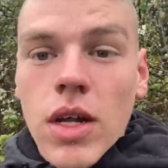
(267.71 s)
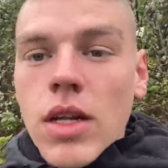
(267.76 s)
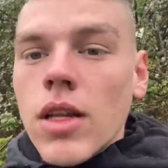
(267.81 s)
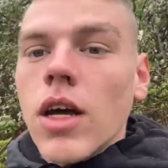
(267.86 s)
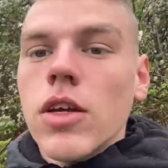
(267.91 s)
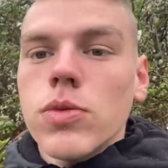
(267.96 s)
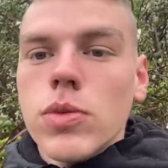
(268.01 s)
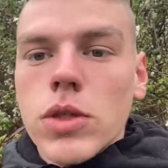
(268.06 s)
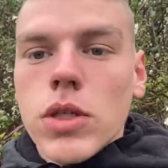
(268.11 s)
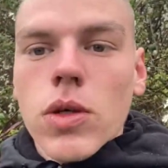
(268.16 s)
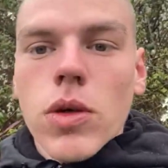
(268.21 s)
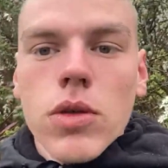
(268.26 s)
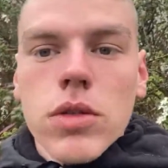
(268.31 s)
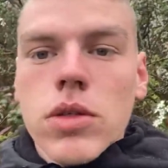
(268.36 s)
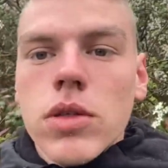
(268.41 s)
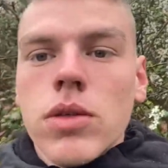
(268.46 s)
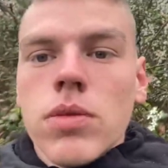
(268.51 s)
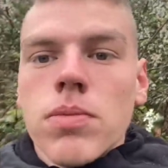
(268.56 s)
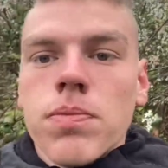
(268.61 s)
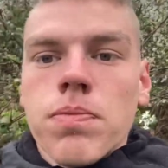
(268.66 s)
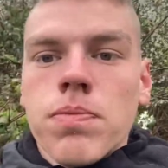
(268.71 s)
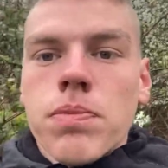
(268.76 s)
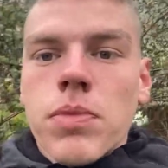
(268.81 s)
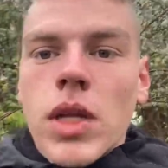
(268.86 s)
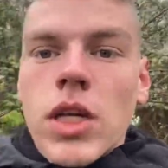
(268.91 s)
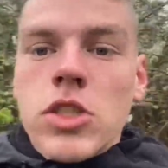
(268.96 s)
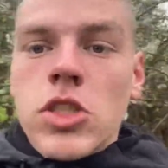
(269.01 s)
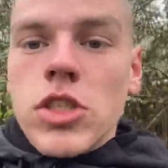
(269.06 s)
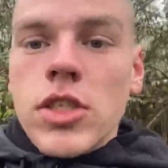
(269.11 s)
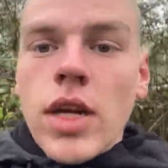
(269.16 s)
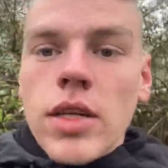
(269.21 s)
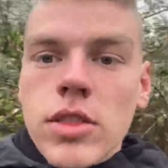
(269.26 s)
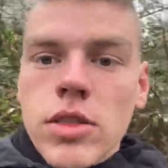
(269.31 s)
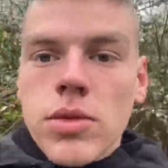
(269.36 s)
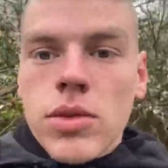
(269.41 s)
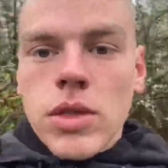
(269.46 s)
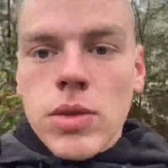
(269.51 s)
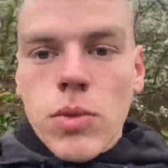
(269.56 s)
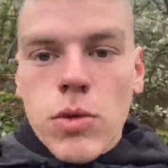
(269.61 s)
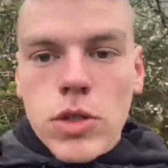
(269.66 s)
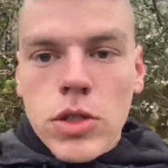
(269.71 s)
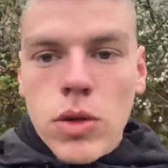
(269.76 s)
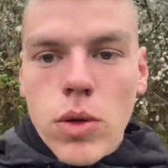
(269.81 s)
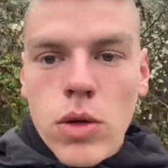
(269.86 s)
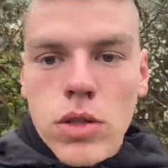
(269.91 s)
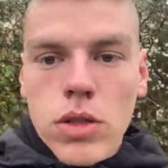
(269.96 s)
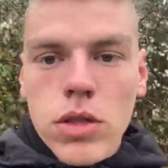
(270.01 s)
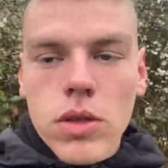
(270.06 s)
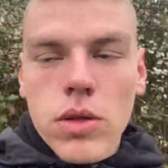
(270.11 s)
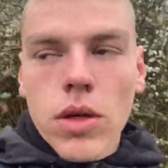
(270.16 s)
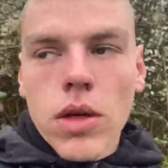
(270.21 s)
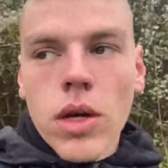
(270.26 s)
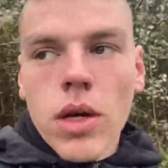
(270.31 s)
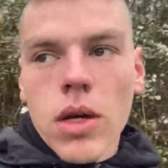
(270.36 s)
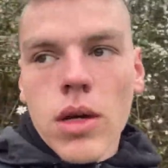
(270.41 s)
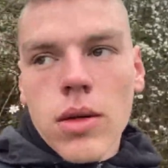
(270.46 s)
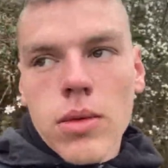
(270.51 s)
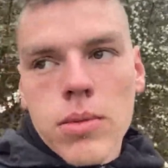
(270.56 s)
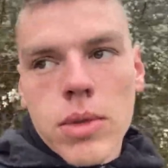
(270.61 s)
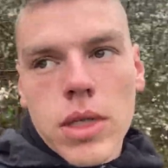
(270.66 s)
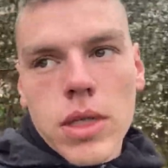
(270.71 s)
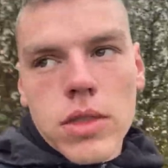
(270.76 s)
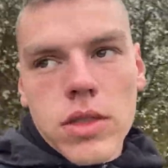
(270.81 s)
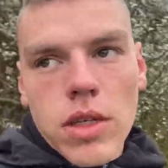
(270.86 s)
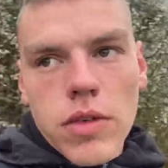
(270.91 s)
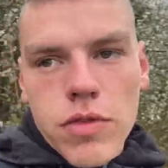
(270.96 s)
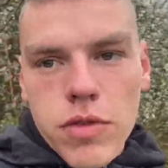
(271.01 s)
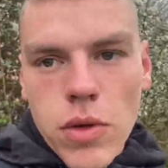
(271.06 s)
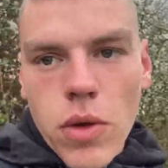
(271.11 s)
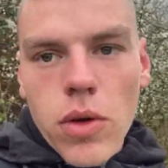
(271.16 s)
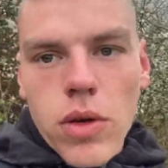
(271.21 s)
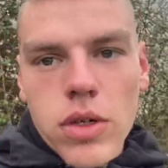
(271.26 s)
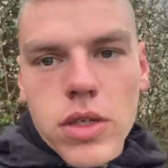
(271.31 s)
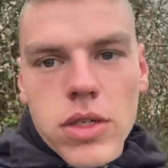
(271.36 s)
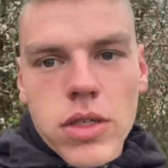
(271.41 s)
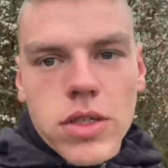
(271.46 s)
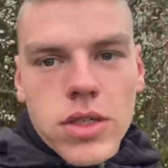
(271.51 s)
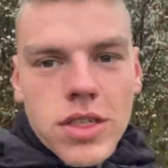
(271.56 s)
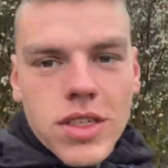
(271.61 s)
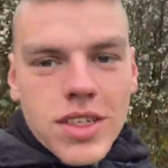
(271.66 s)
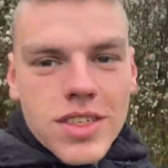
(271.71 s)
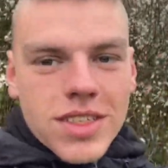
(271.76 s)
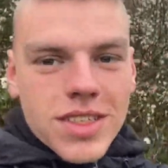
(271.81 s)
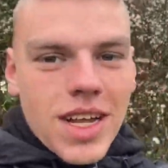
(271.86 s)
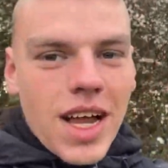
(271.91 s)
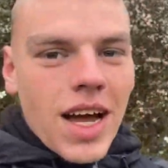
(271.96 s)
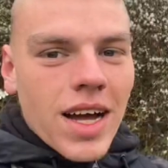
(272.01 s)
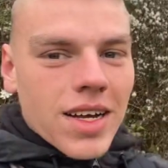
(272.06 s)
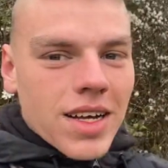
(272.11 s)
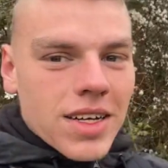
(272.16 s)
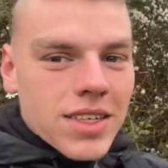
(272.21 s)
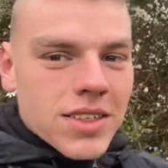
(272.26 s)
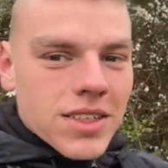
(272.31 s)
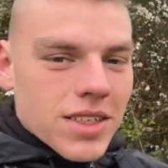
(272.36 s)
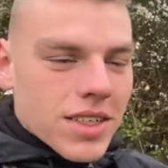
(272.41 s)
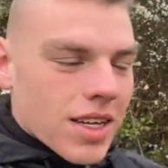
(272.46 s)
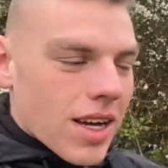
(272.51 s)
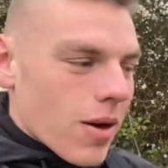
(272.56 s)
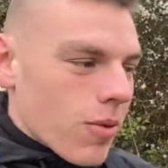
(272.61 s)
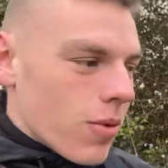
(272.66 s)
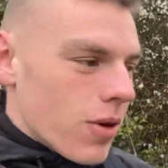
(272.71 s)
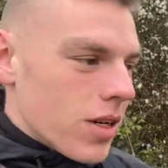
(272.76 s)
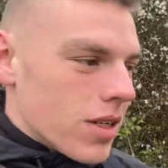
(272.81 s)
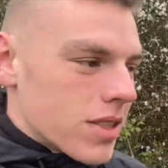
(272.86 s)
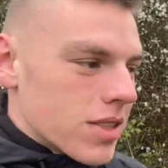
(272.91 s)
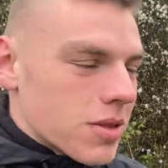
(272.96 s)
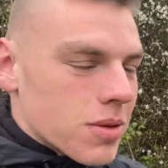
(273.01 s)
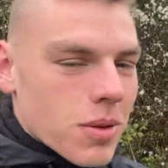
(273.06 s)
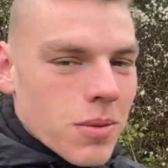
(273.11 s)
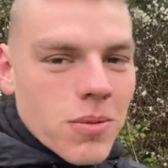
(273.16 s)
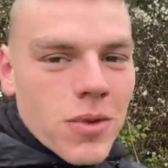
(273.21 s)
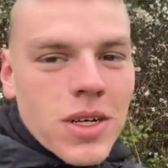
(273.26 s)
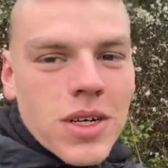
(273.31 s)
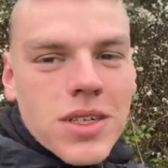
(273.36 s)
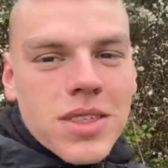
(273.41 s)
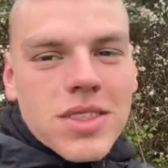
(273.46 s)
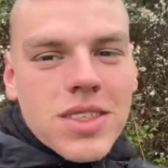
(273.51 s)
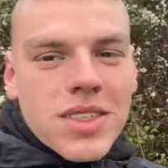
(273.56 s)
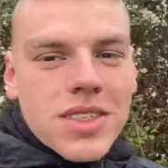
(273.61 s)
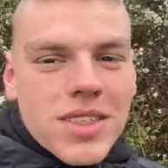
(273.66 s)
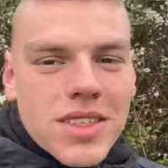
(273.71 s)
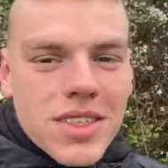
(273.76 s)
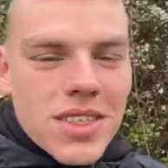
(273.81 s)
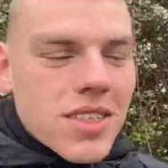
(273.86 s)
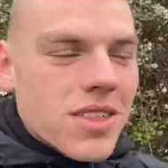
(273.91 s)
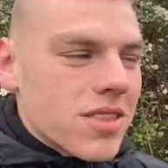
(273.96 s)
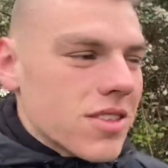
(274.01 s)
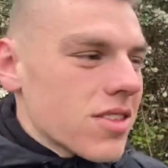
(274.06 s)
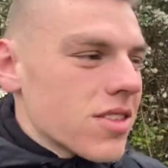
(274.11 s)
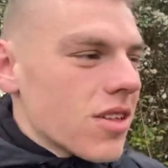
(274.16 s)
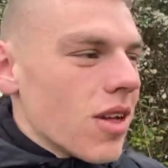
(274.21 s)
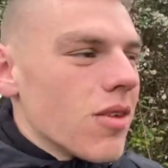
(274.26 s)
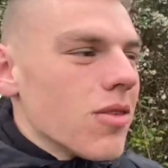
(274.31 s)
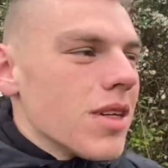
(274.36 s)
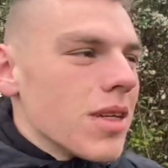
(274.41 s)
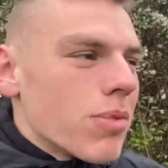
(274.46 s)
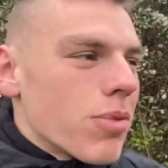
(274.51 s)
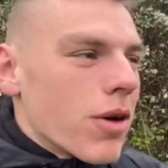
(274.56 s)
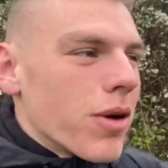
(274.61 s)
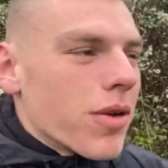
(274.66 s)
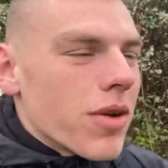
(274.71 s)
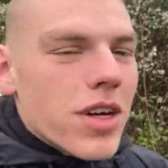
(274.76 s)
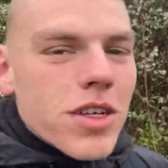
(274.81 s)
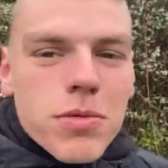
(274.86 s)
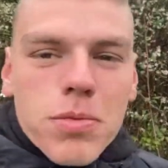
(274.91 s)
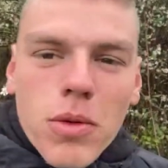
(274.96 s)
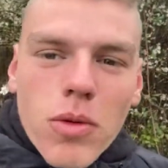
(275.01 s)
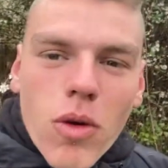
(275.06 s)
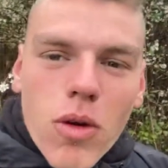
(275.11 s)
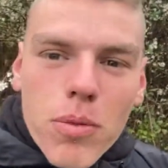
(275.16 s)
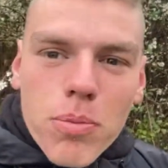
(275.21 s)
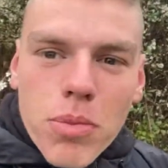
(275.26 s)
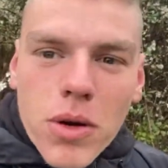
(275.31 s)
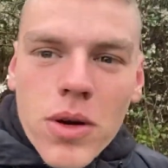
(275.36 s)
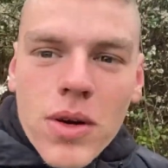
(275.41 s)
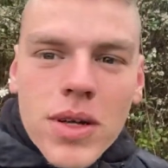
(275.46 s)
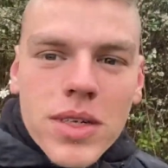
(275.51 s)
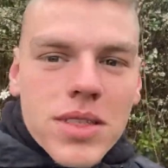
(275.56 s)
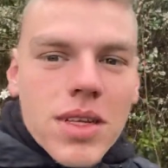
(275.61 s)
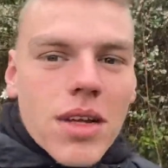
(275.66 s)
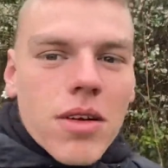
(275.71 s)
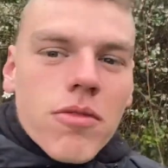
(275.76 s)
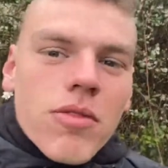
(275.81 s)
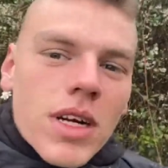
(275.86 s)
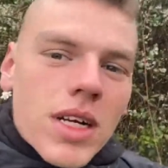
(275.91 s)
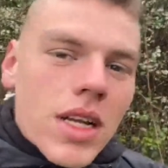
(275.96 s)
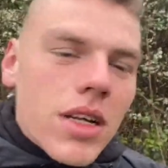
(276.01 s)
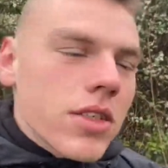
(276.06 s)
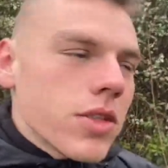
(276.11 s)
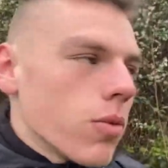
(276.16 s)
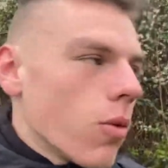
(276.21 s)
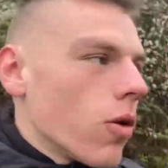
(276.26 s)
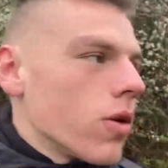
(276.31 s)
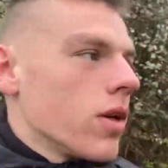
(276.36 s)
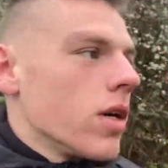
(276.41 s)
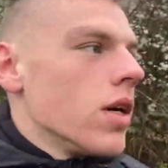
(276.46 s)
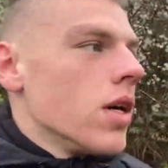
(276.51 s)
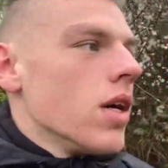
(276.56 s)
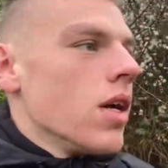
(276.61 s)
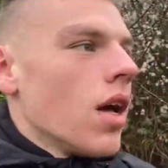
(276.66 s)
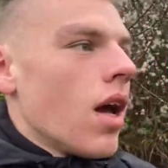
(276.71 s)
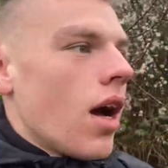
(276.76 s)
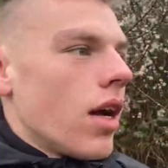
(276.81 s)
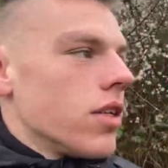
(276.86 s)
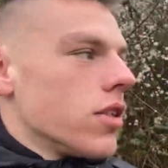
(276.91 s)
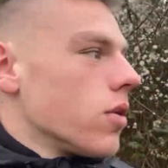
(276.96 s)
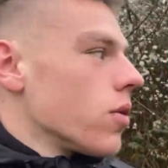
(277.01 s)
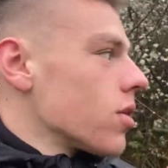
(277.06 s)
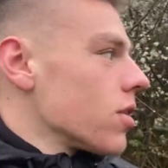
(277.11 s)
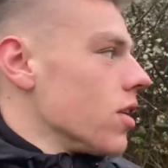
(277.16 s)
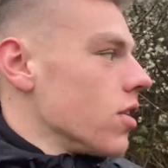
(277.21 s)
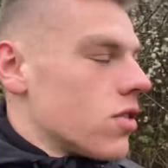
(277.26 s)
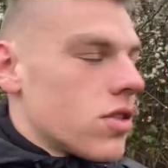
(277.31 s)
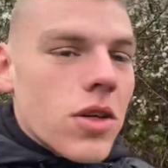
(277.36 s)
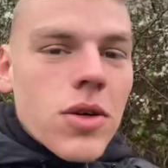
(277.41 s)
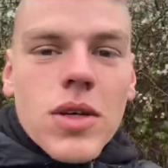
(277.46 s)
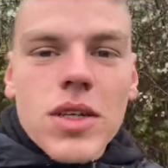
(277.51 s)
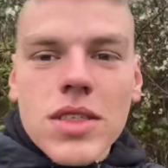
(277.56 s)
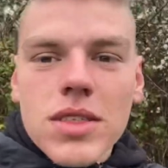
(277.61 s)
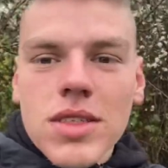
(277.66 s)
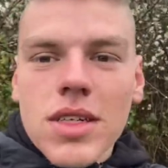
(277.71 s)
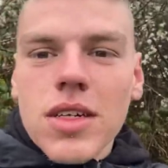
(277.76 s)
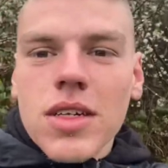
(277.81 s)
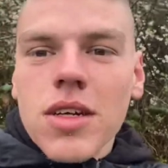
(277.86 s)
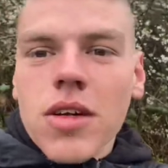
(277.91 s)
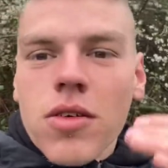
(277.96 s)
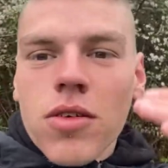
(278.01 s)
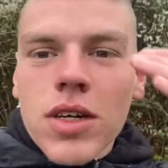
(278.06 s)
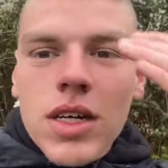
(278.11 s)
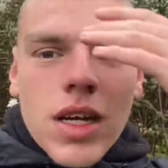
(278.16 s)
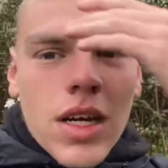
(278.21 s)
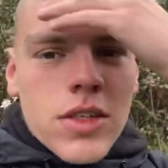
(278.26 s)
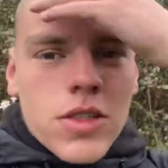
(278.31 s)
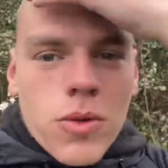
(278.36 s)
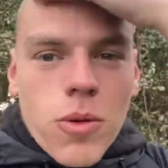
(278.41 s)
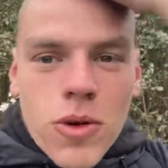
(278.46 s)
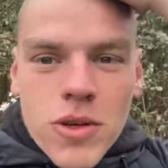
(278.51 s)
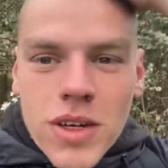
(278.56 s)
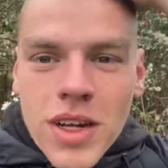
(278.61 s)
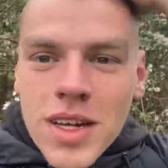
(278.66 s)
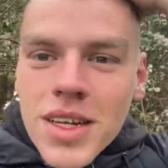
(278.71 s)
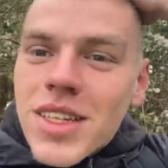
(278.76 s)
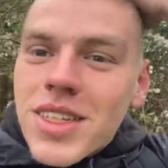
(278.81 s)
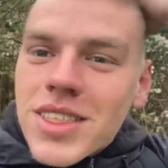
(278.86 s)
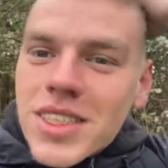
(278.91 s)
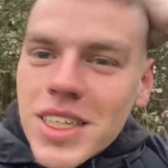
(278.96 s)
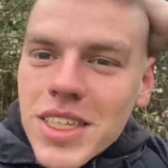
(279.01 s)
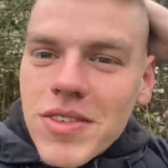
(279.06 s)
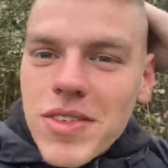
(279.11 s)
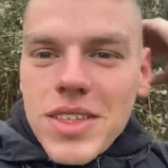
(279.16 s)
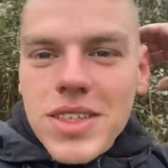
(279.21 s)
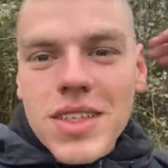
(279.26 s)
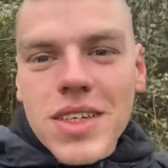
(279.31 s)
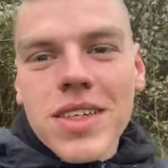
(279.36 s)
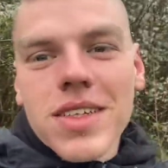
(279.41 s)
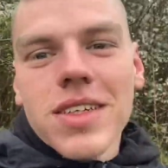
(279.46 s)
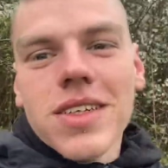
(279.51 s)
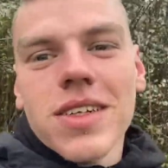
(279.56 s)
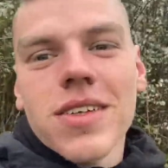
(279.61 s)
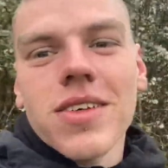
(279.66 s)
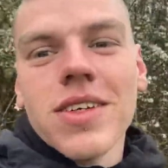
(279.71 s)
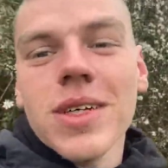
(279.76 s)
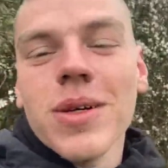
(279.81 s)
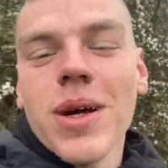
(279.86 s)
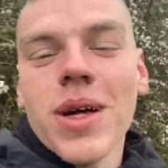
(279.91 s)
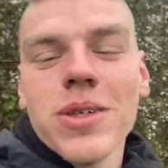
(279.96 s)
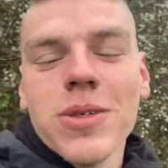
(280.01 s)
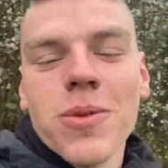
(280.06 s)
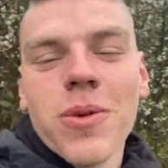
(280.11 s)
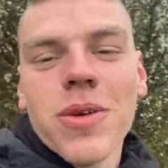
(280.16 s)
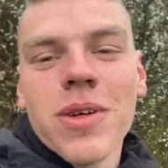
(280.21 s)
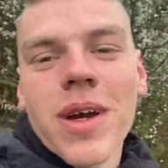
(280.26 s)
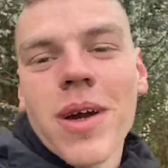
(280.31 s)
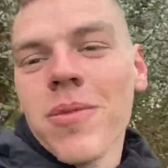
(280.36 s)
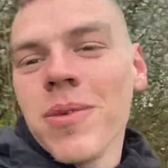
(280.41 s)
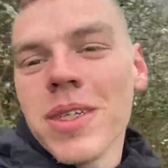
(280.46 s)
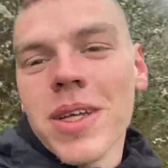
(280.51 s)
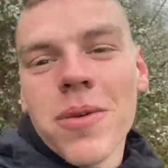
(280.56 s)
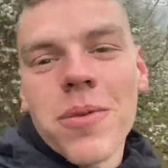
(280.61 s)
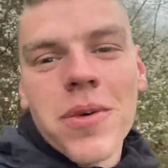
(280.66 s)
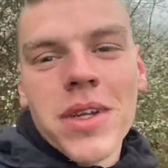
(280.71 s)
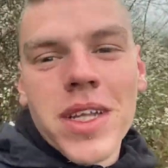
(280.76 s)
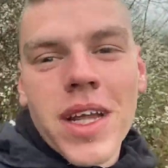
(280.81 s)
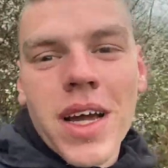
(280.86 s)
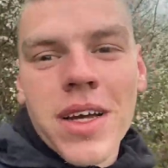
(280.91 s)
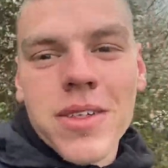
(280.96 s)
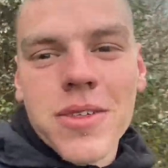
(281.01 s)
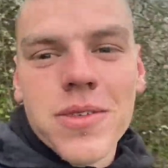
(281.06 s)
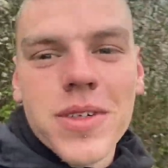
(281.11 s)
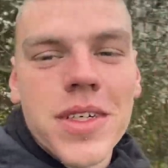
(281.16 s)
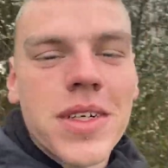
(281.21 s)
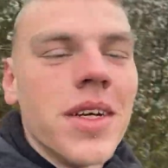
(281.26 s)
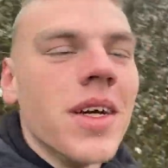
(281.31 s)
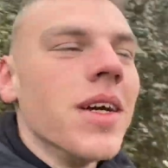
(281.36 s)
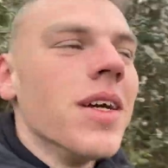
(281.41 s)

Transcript: That's what you gotta do. That's genuinely what you gotta do because if not, you're gonna slack and you're gonna get worse and worse and you're gonna slowly progress, but not progress at the rate that you want and you're not going to do it to the degree that you want and achieve it to the degree that you want. And we don't want that, do we?